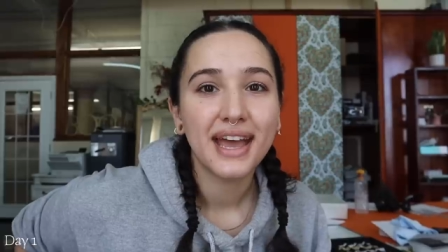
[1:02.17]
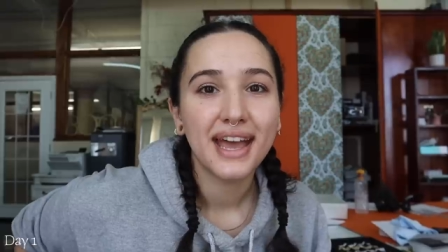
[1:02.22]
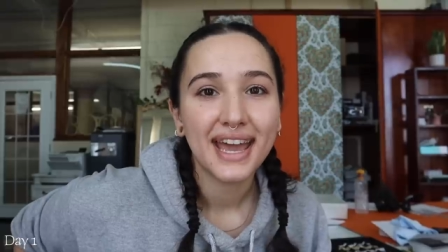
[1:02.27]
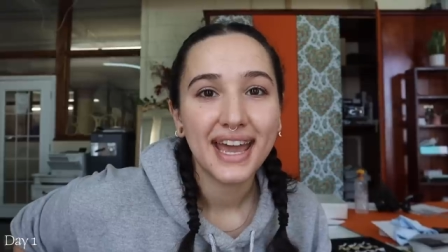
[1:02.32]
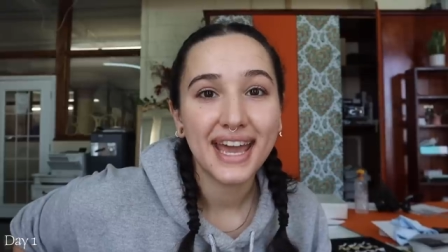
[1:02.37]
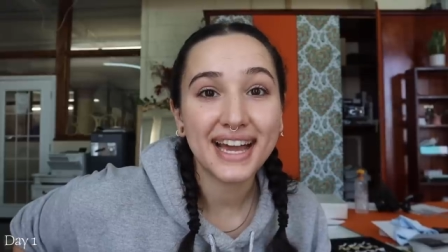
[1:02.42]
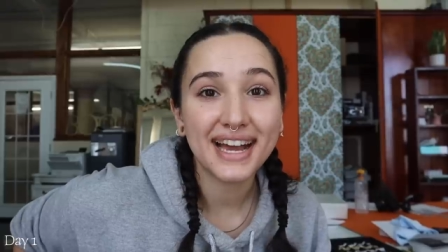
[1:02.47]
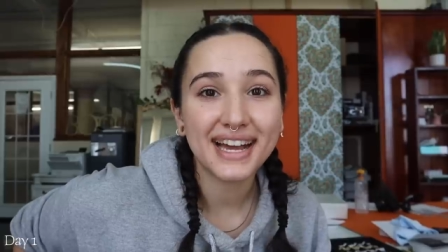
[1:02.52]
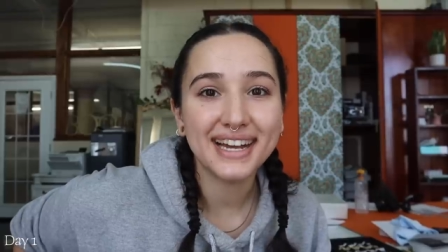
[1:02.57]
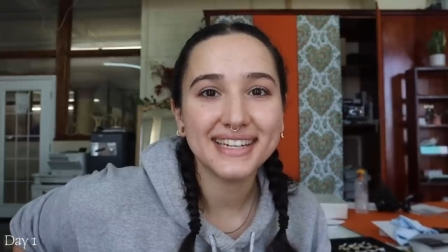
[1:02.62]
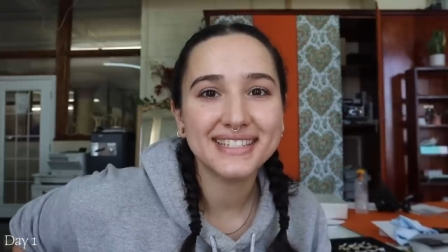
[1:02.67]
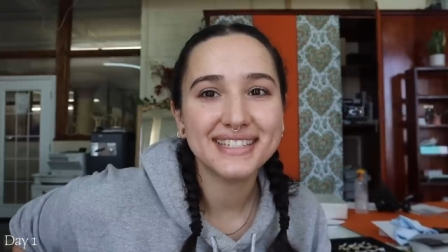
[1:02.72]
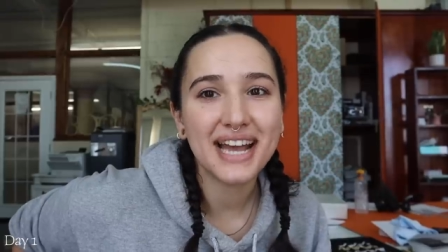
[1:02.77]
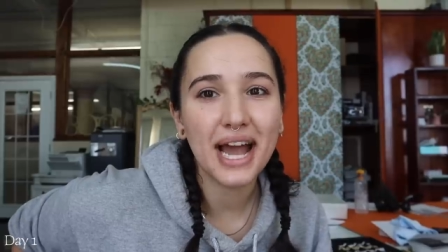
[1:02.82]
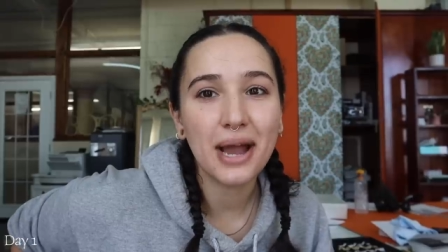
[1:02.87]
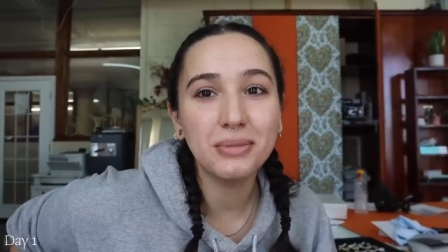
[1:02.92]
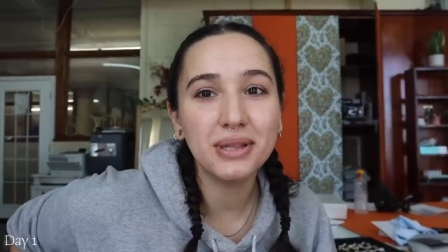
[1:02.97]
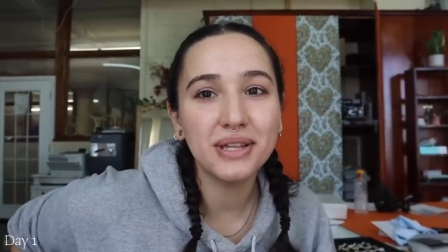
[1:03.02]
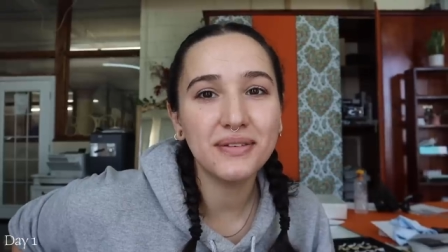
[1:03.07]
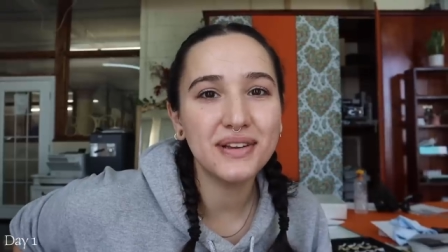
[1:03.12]
Hey guys,
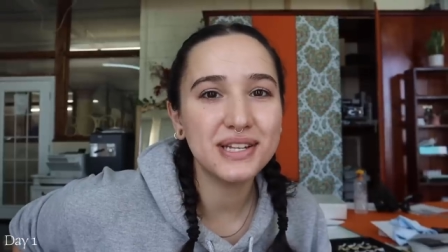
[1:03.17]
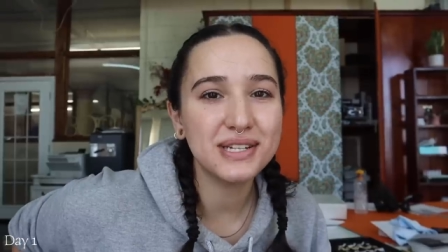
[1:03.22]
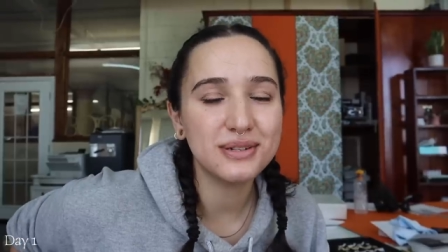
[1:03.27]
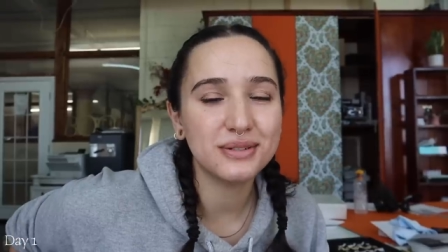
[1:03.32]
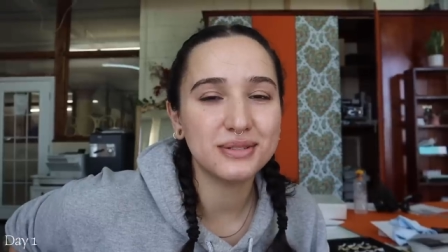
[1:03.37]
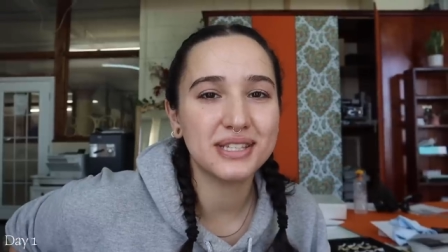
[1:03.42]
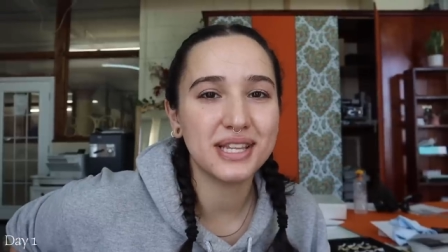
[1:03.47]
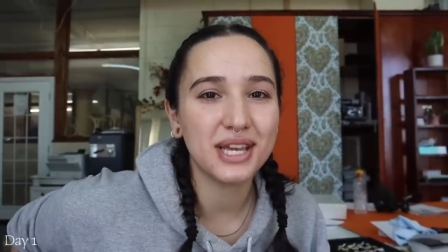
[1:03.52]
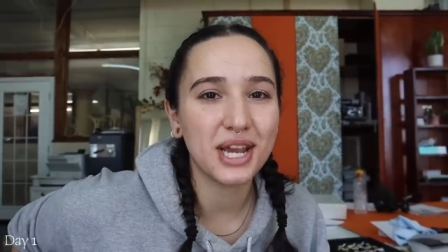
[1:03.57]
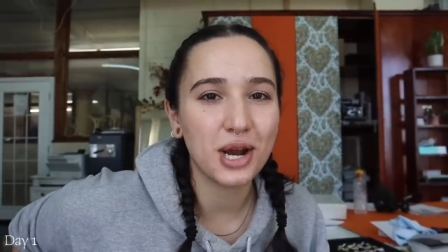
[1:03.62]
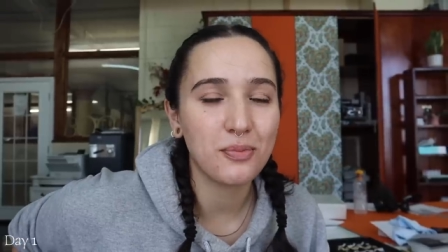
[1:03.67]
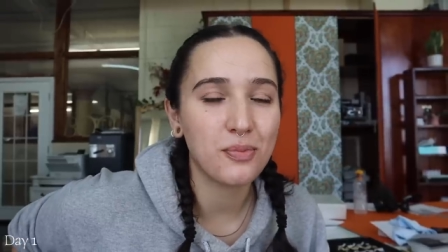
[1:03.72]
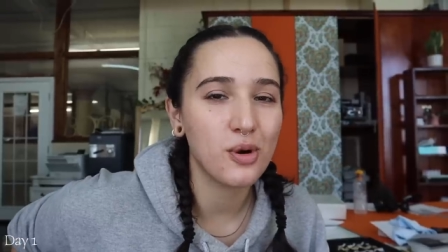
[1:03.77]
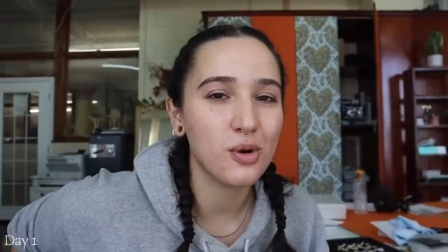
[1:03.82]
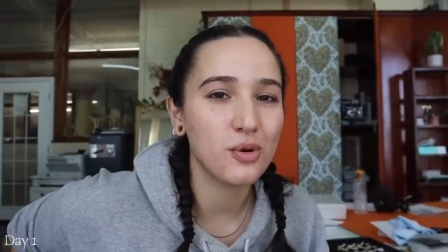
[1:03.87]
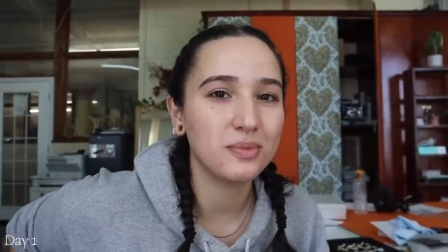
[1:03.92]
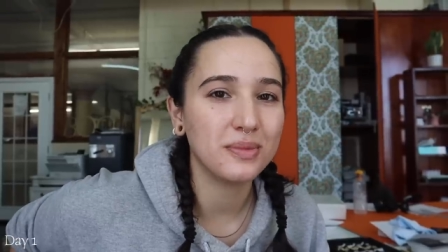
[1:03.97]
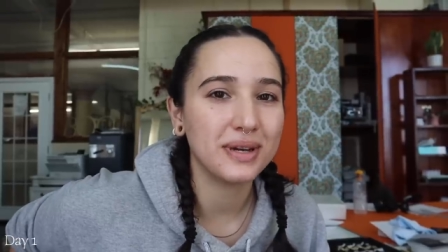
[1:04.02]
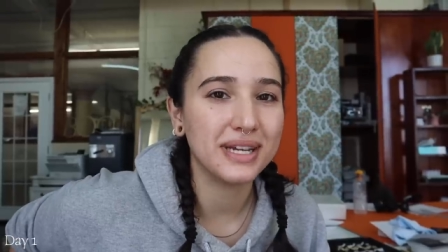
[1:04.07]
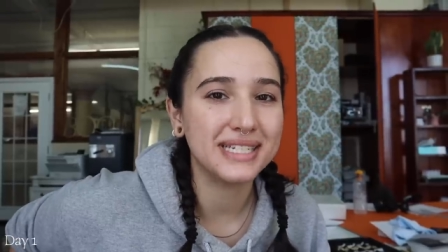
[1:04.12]
I'm leaving to go to the
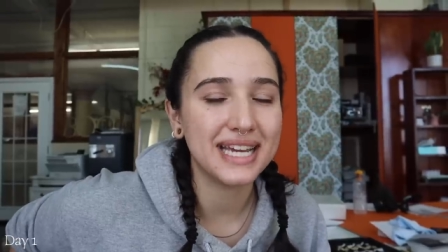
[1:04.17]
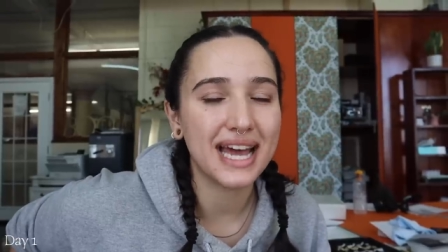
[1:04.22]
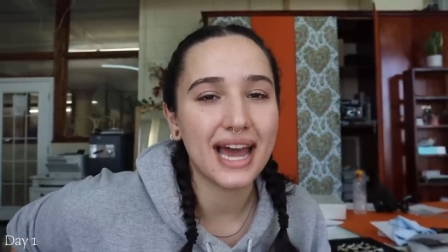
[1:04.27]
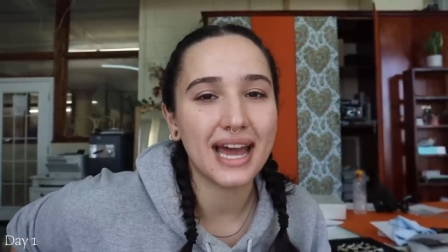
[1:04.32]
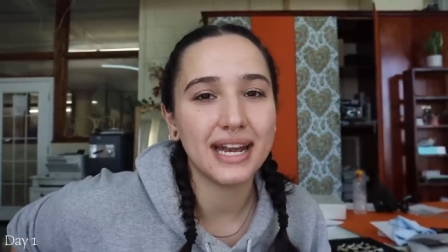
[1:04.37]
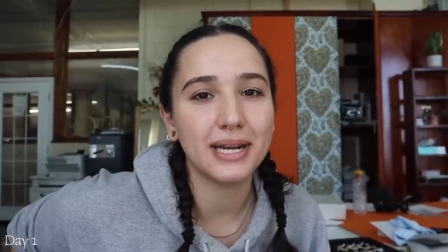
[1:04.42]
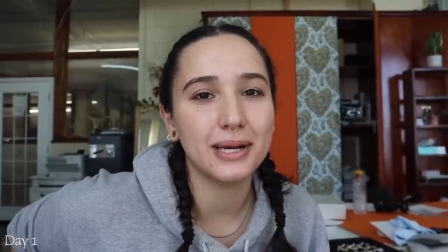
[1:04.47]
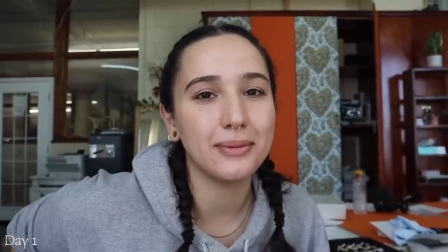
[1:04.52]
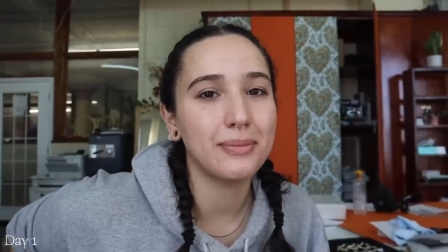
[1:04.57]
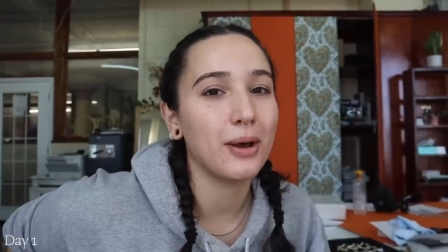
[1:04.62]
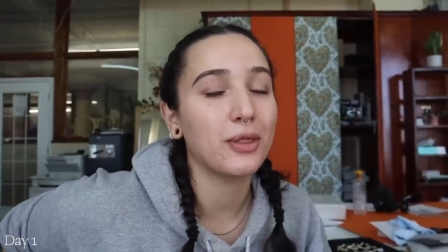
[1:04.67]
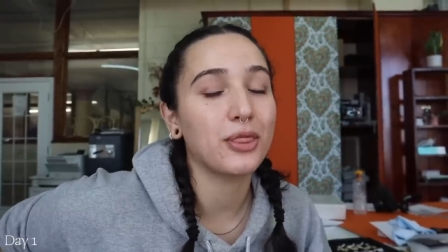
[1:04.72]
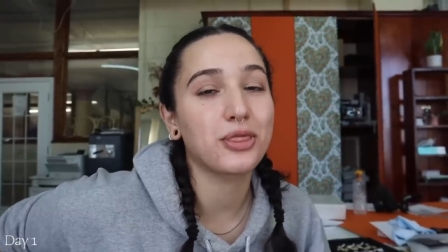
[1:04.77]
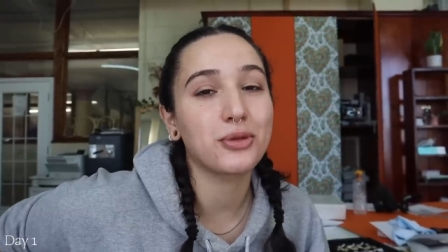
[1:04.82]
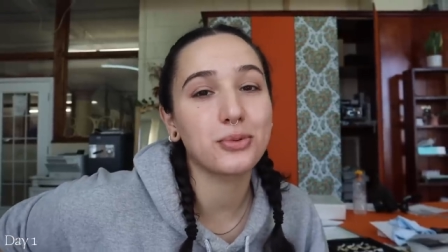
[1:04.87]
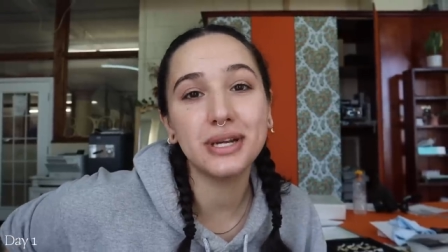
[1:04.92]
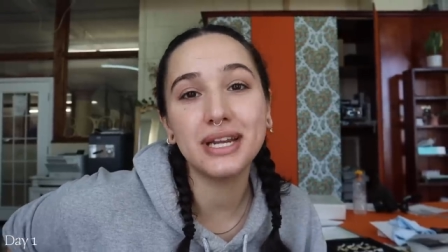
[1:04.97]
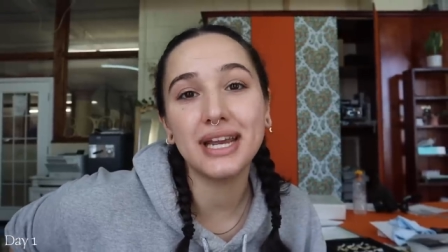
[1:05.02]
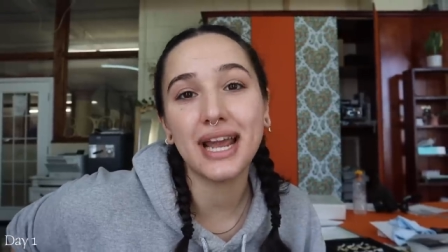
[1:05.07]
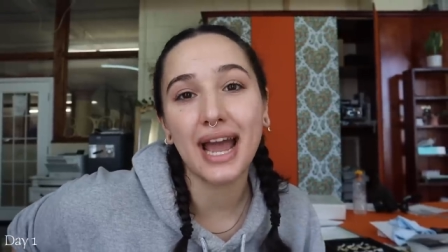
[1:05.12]
airport with my dad in about
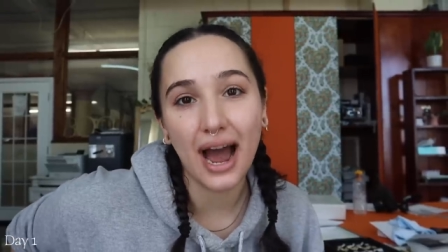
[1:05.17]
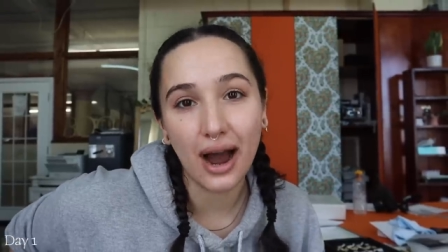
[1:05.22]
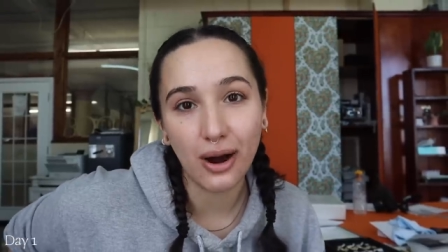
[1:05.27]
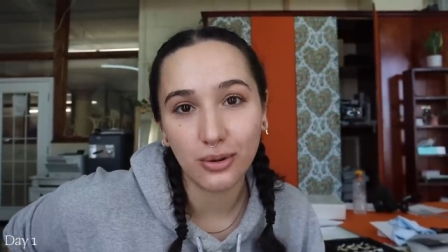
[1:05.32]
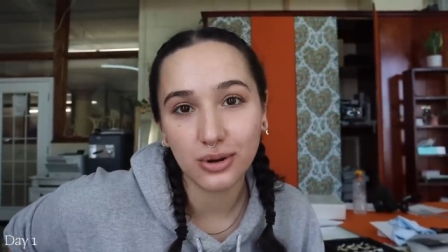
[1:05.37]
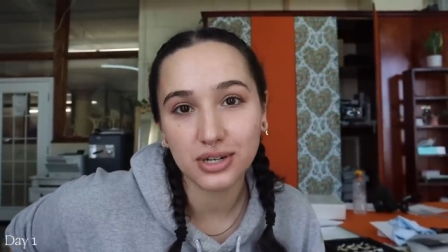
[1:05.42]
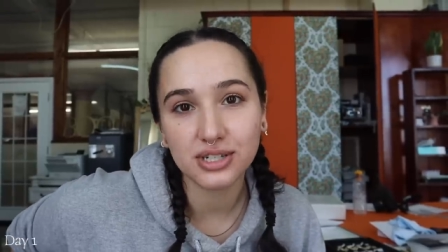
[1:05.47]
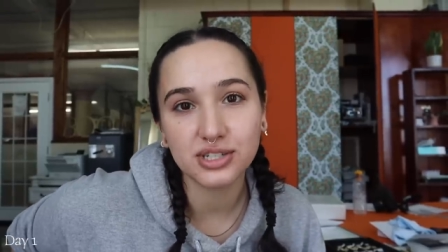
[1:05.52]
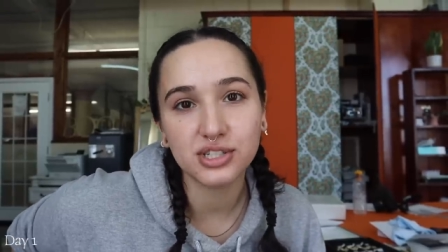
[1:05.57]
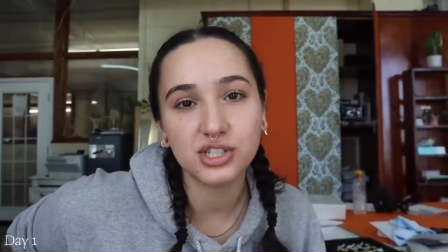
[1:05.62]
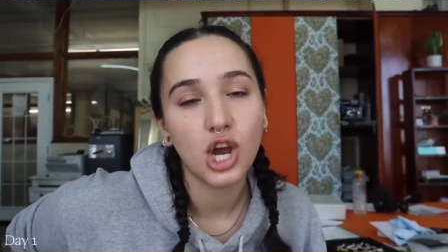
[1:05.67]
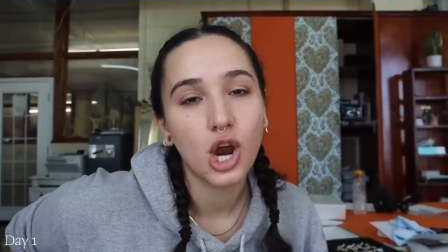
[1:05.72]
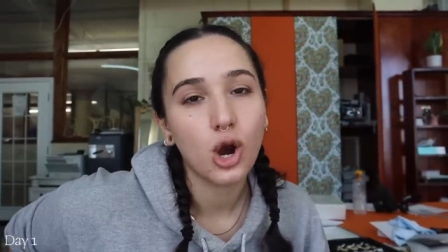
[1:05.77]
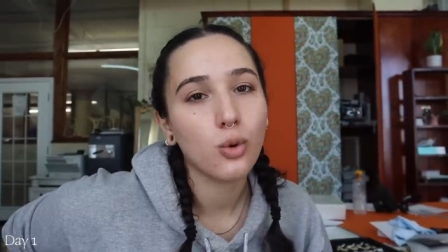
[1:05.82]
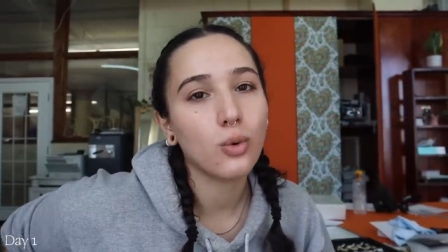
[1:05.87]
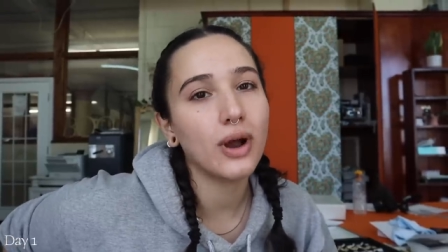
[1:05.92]
three hours.